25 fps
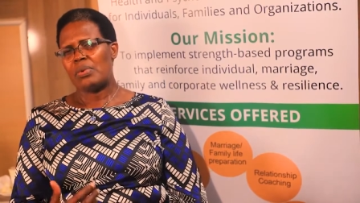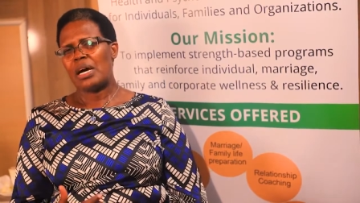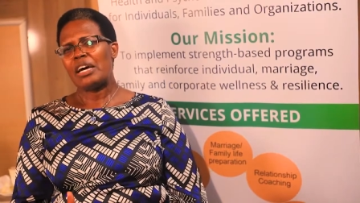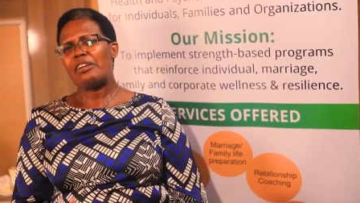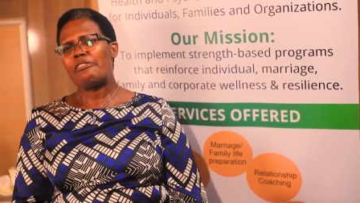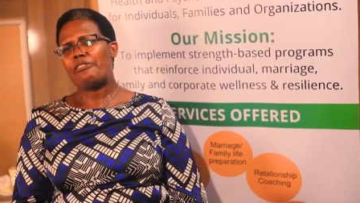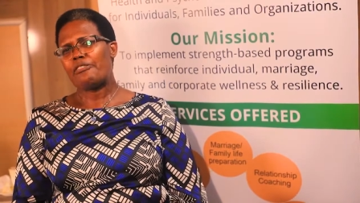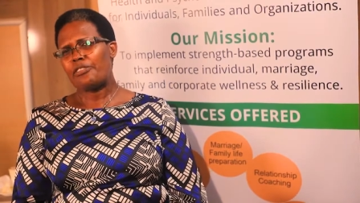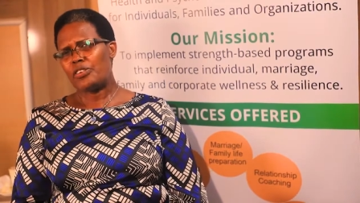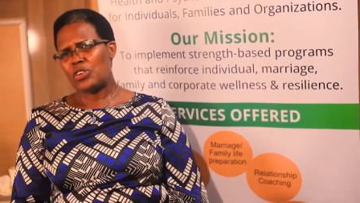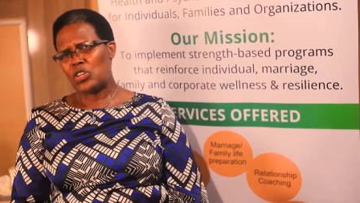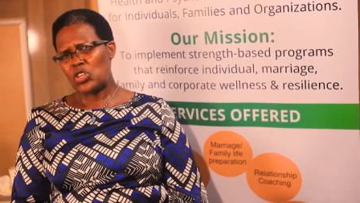
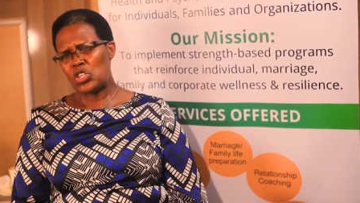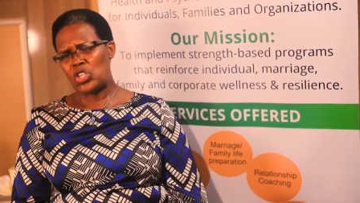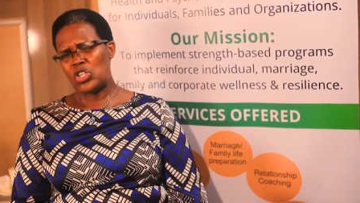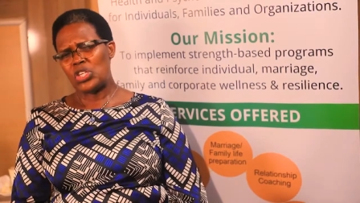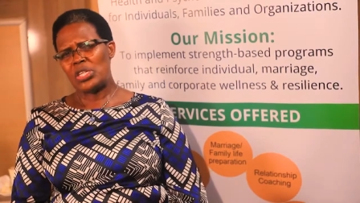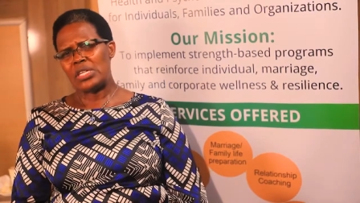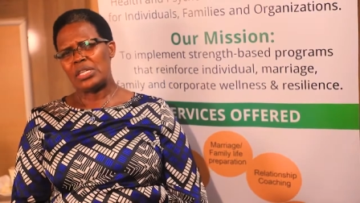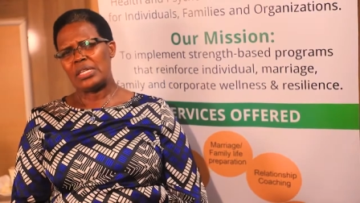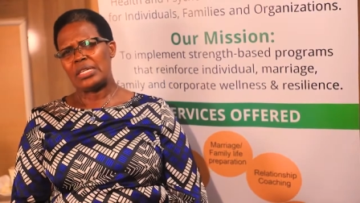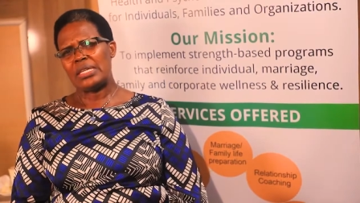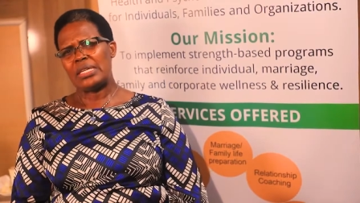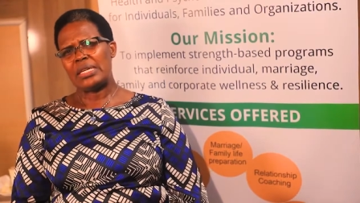
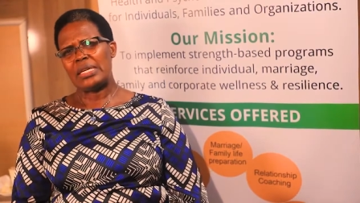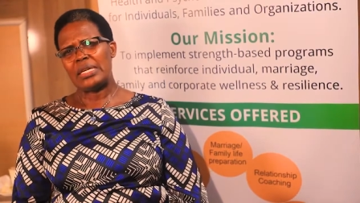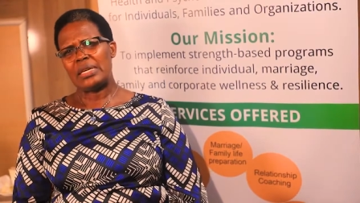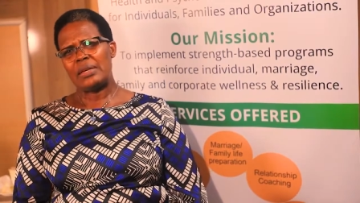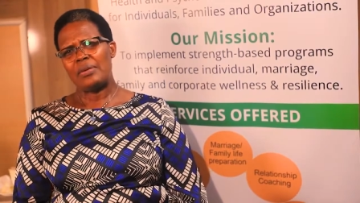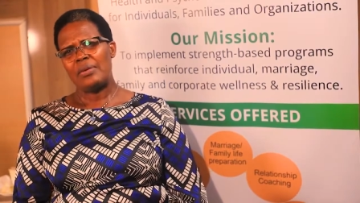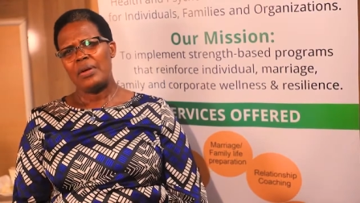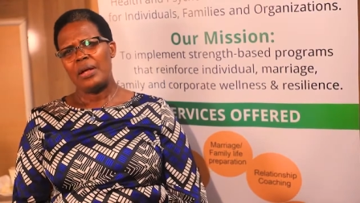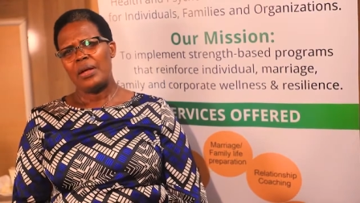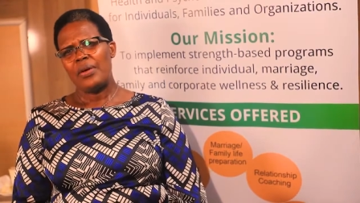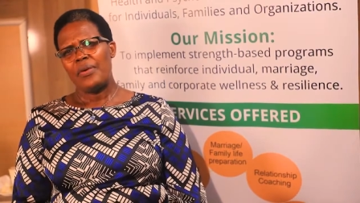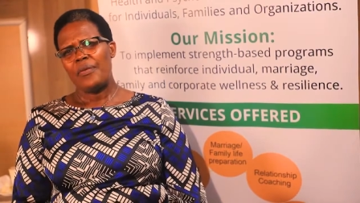
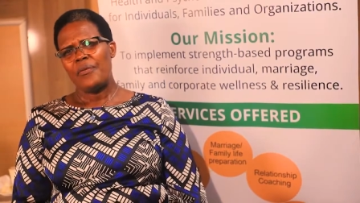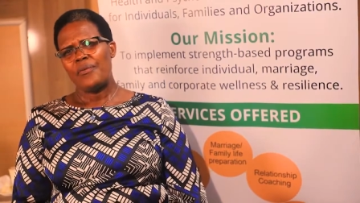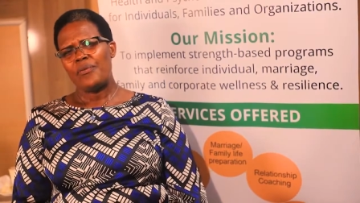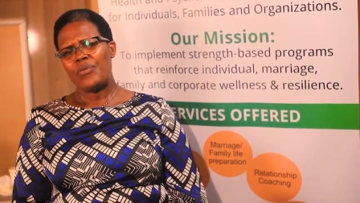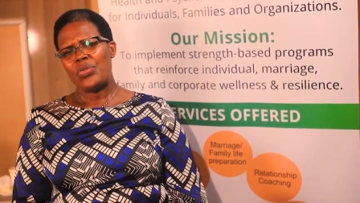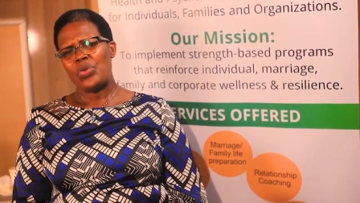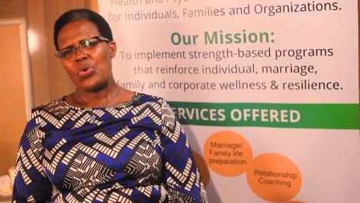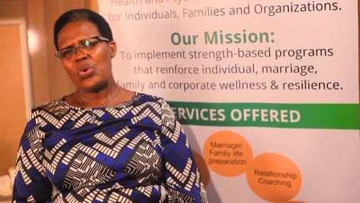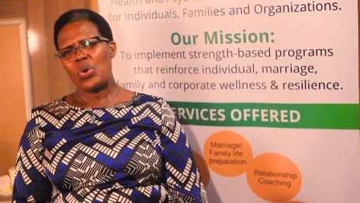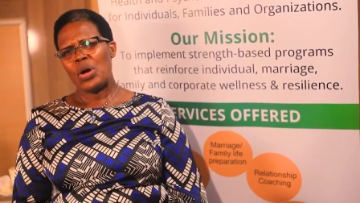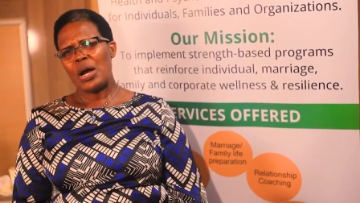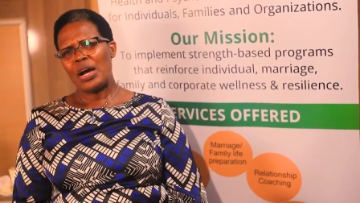unfortunately,
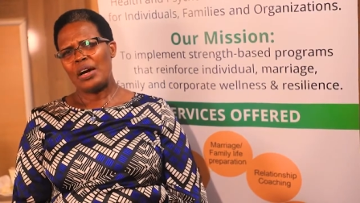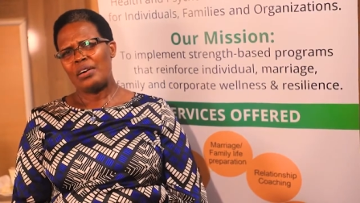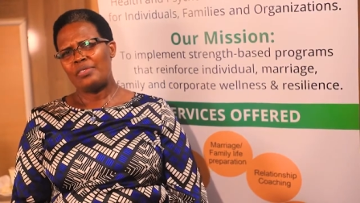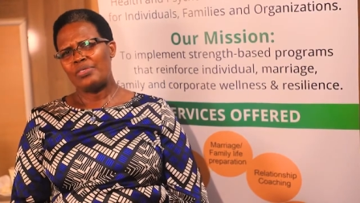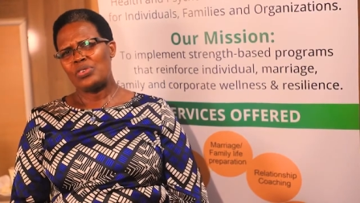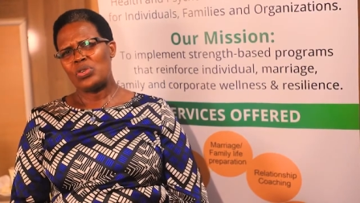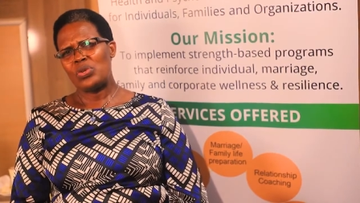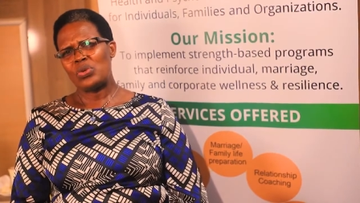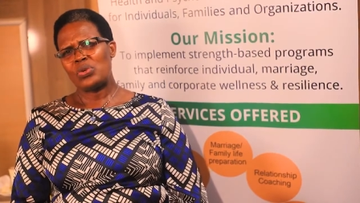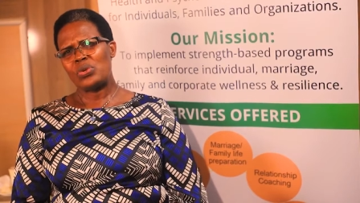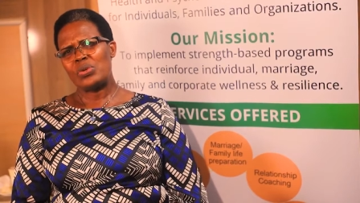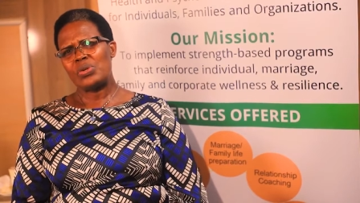you
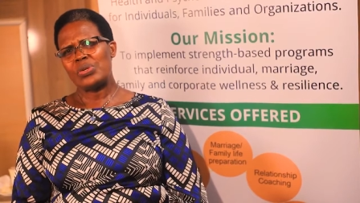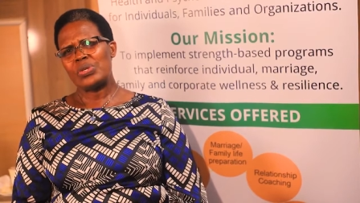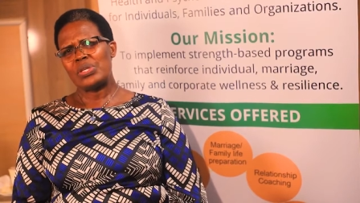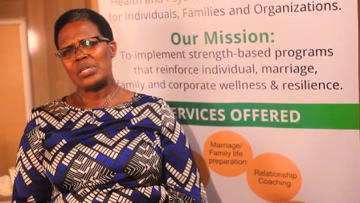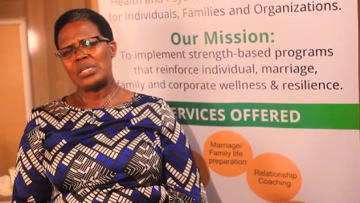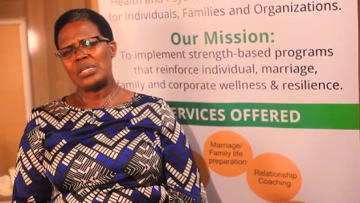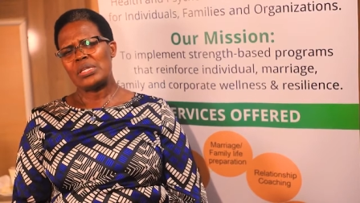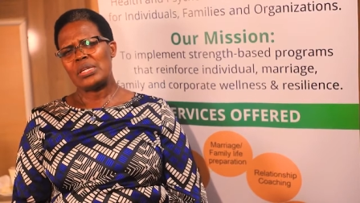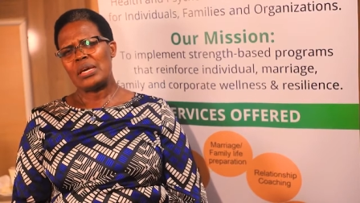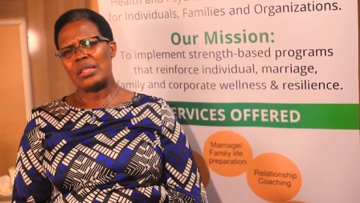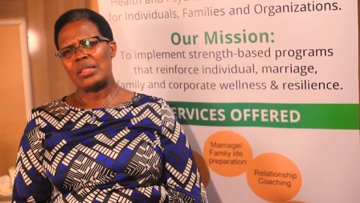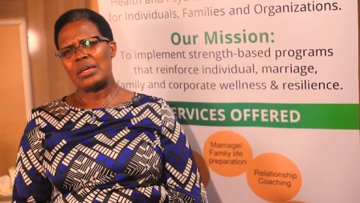have to
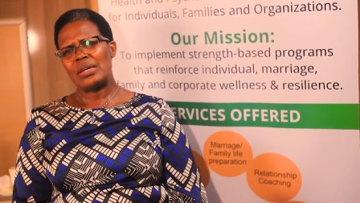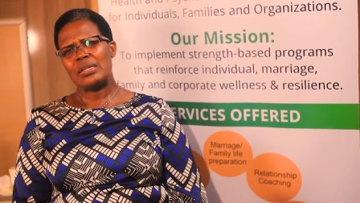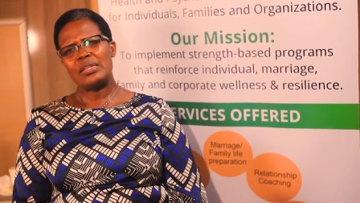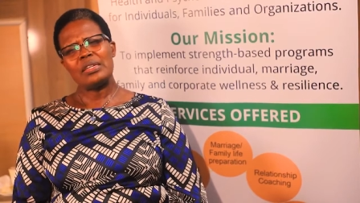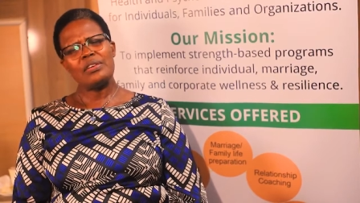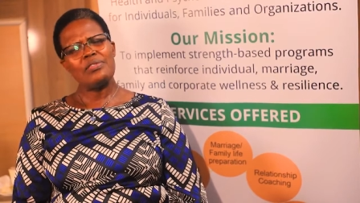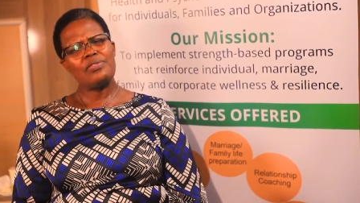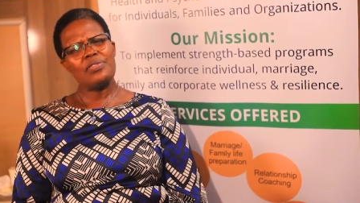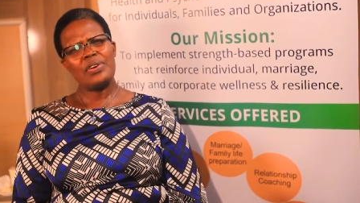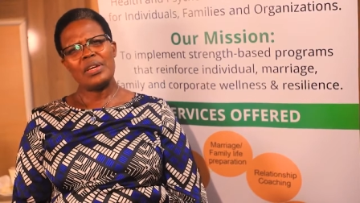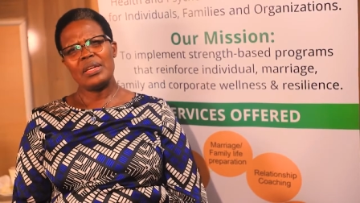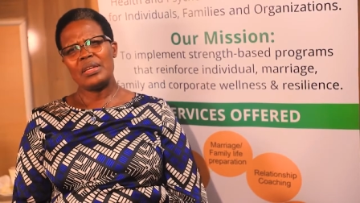consider
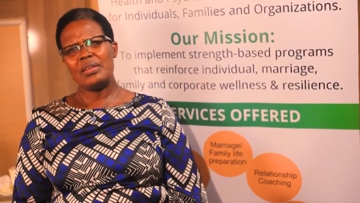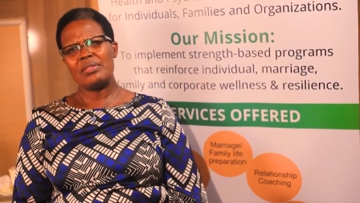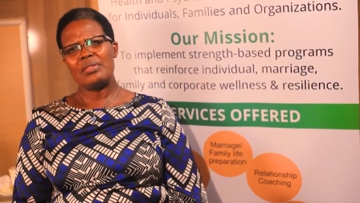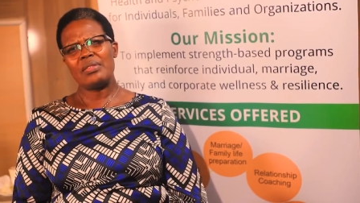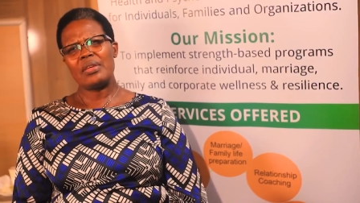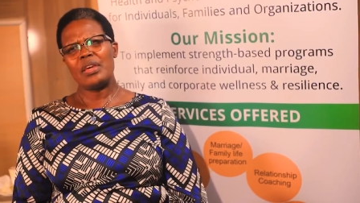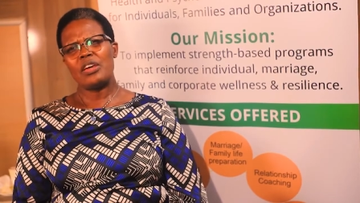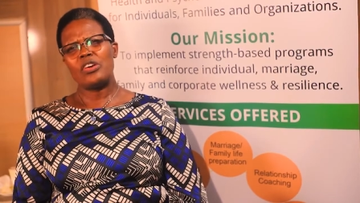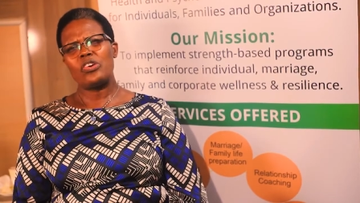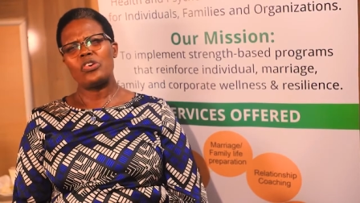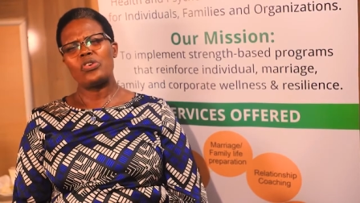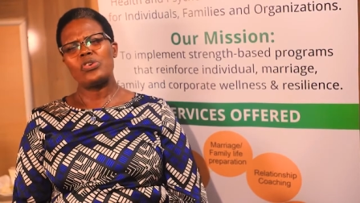that if
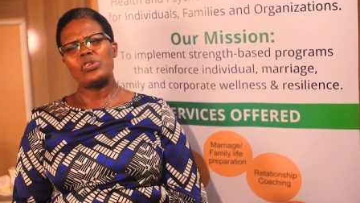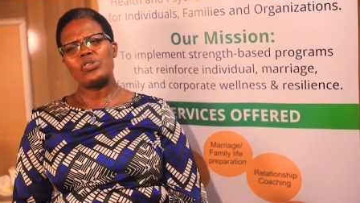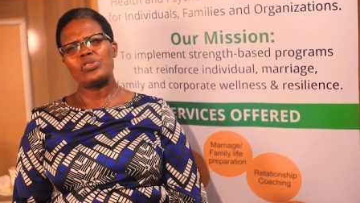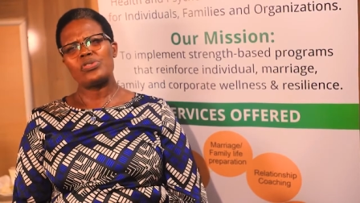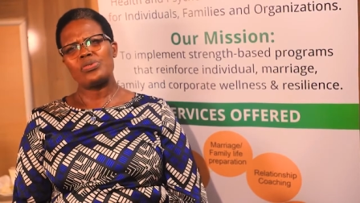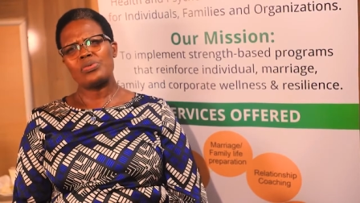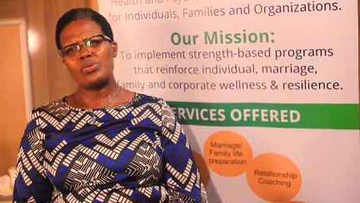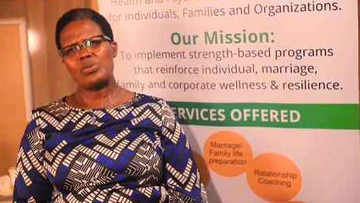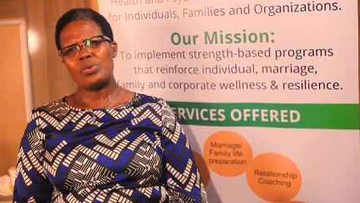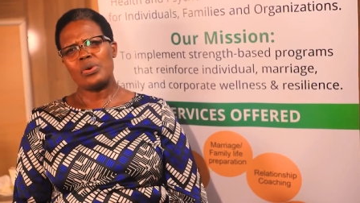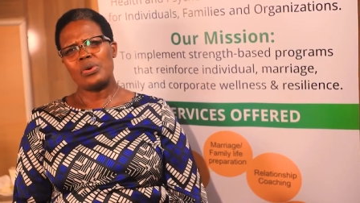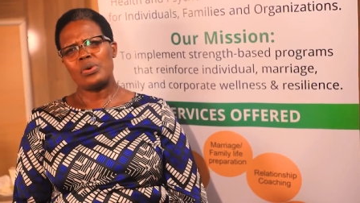anything
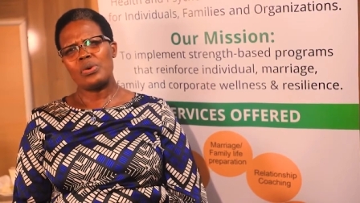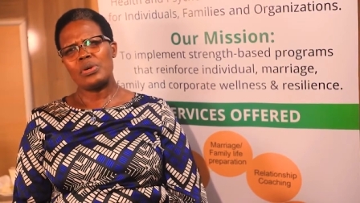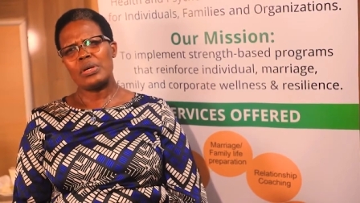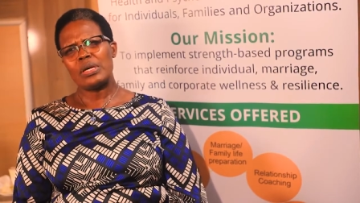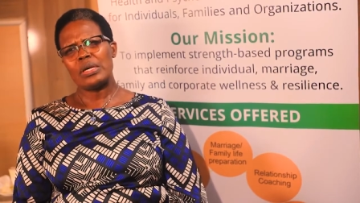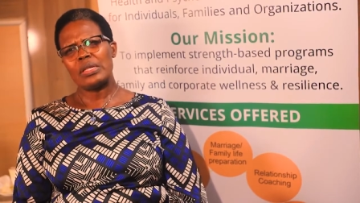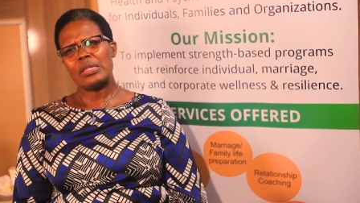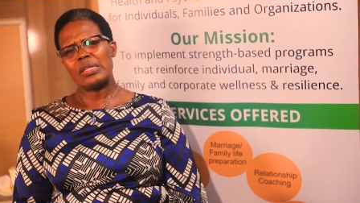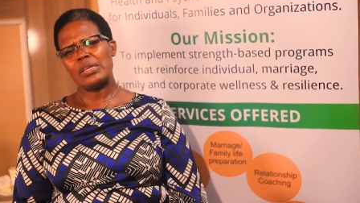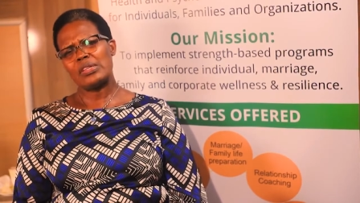goes wrong,